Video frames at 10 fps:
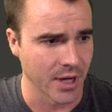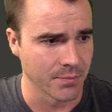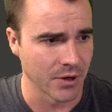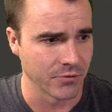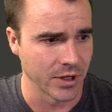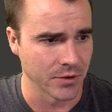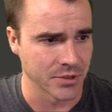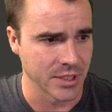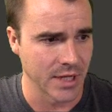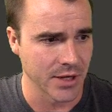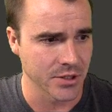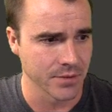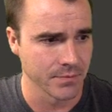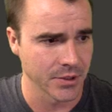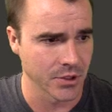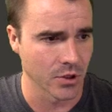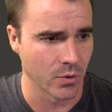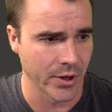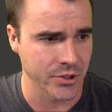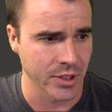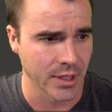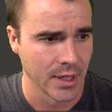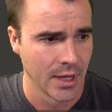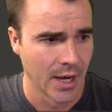Guide by Rios, Z Nation. That's a good question.